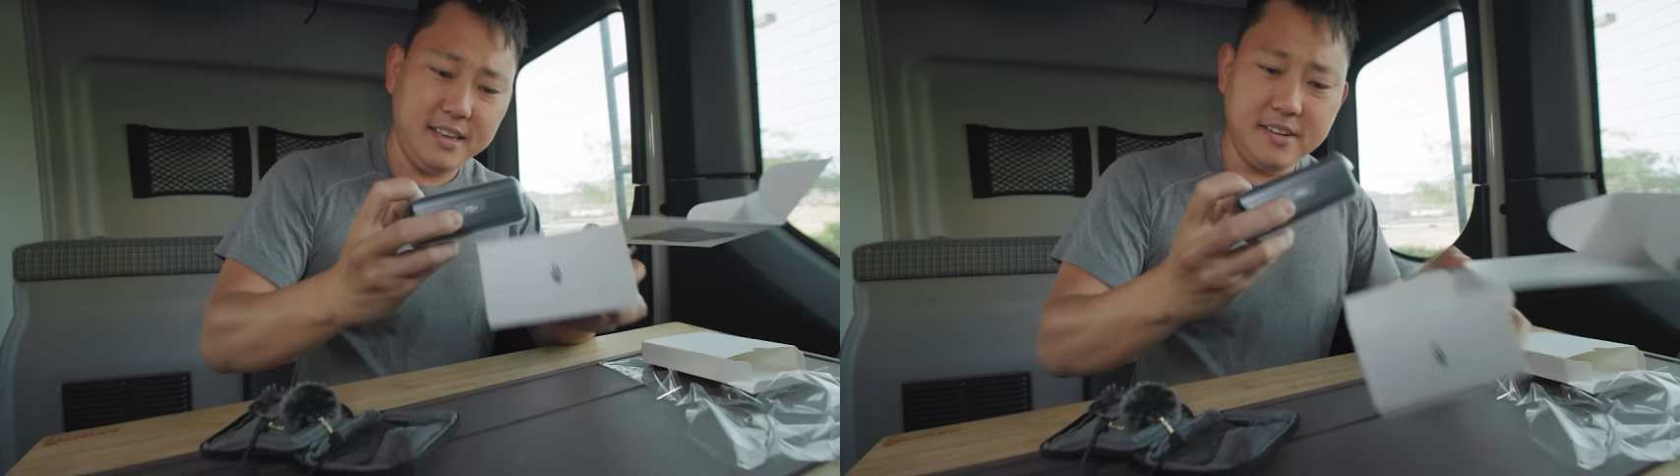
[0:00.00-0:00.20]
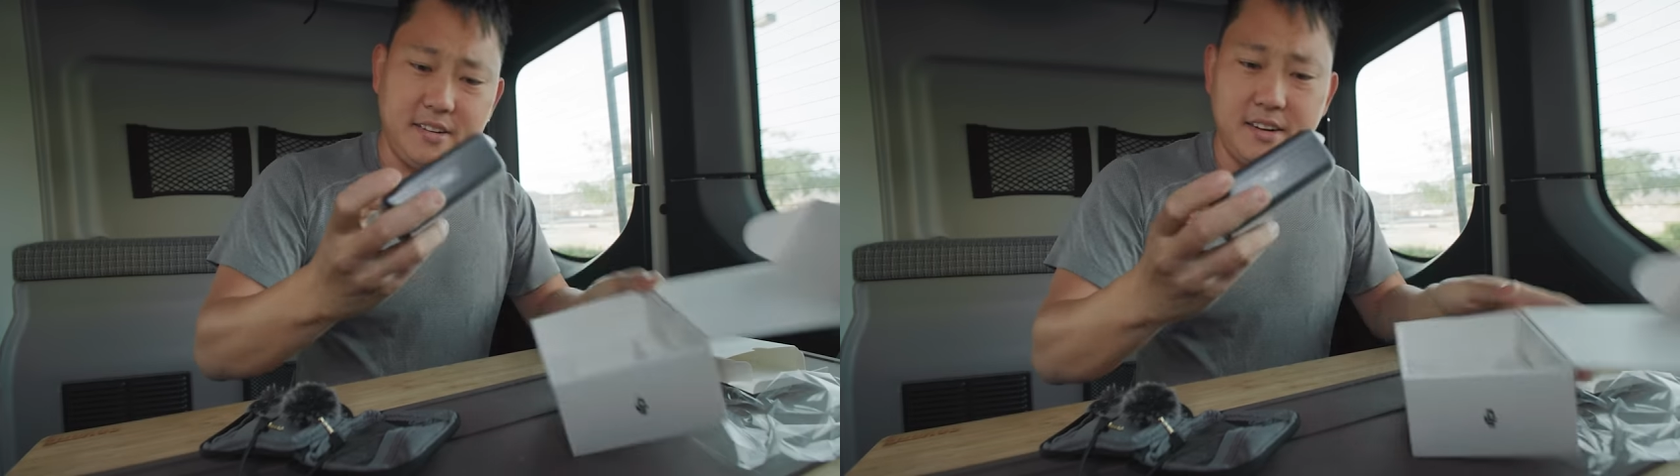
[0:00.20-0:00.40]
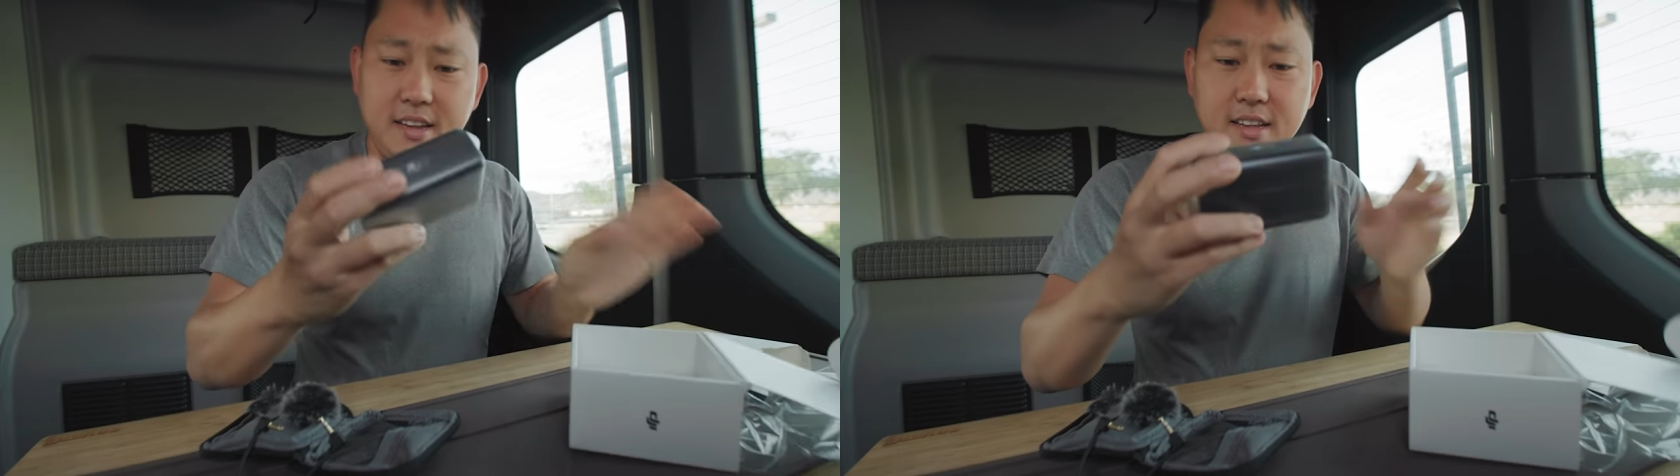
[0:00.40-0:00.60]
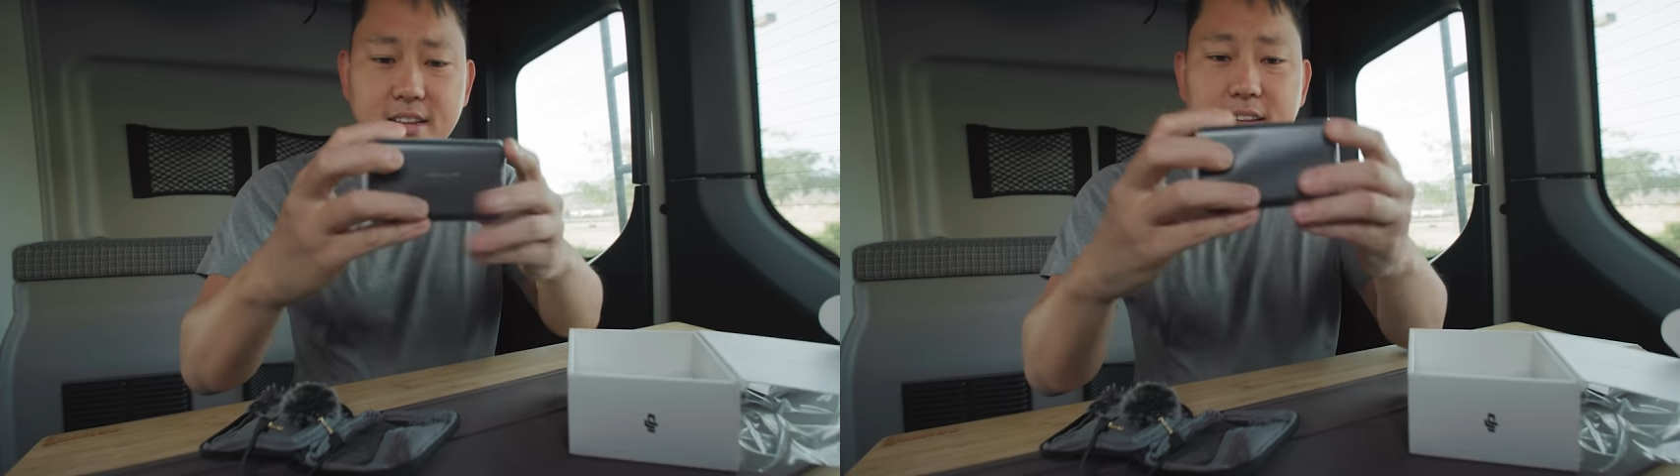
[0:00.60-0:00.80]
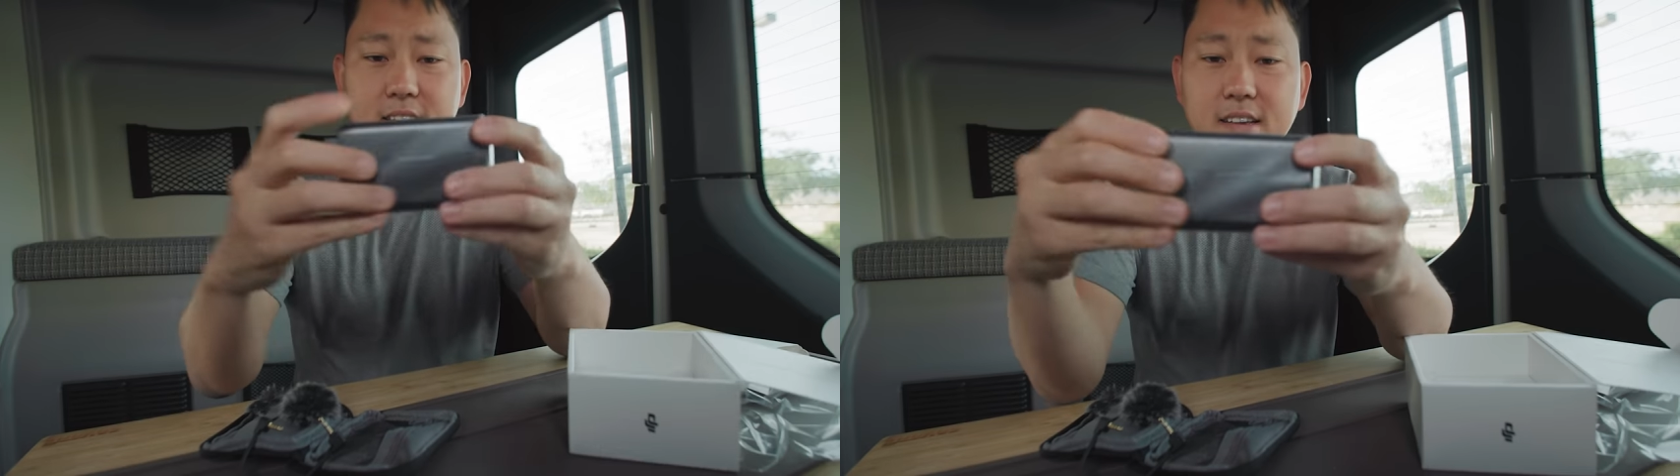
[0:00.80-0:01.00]
Here
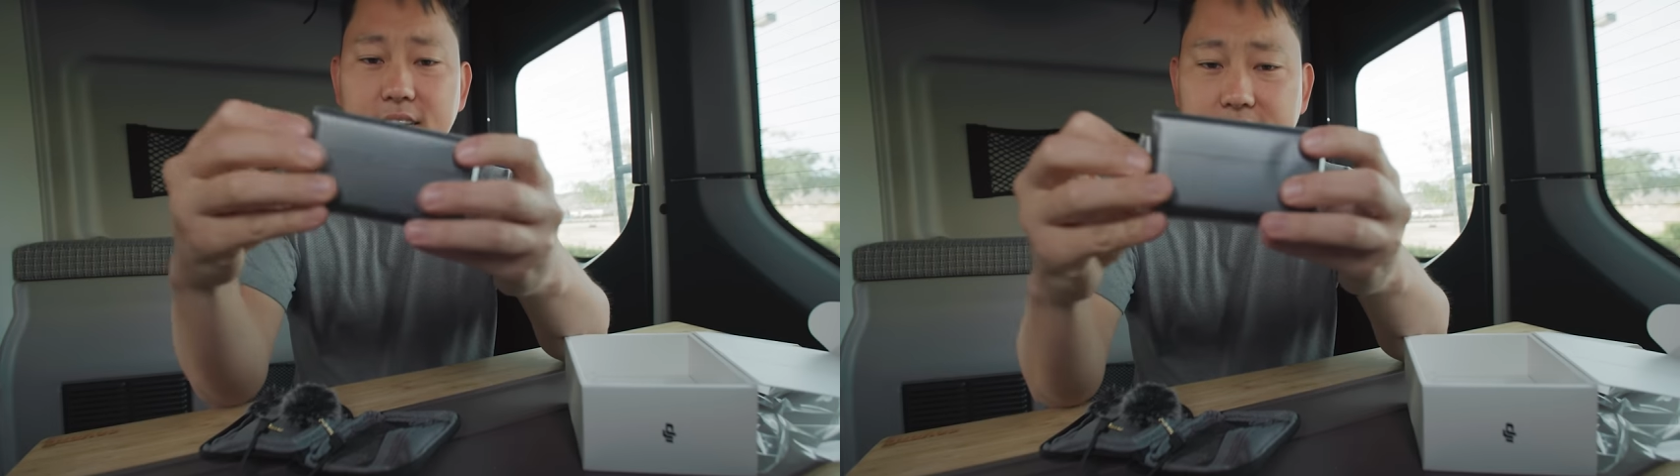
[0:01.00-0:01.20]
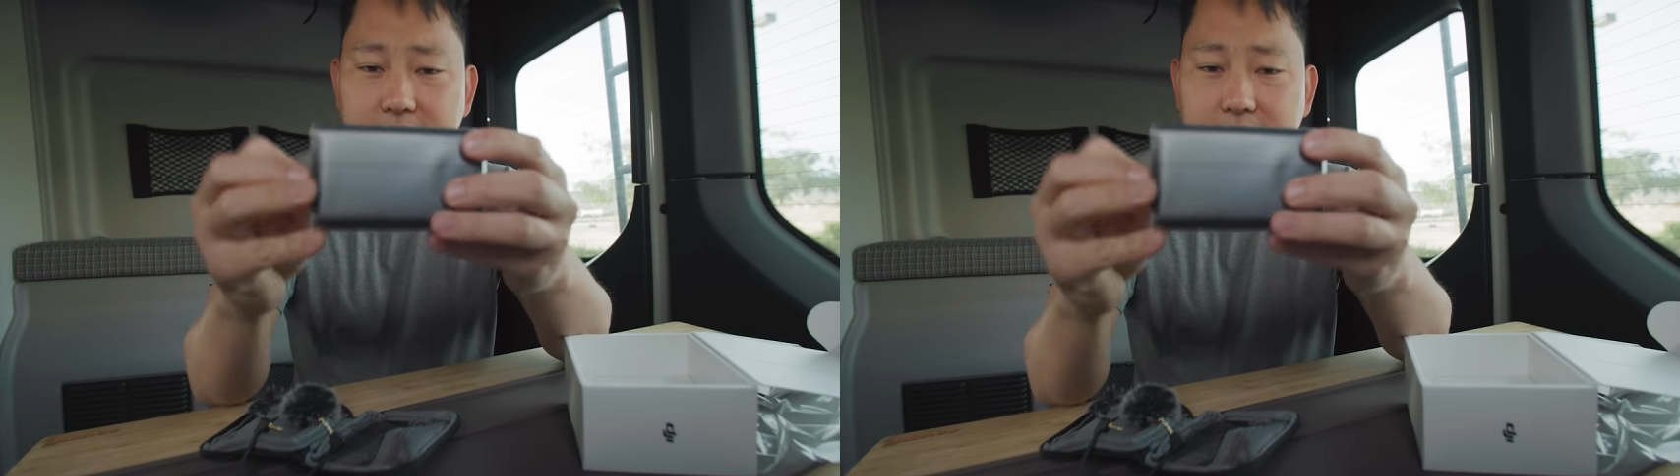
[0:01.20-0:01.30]
it is.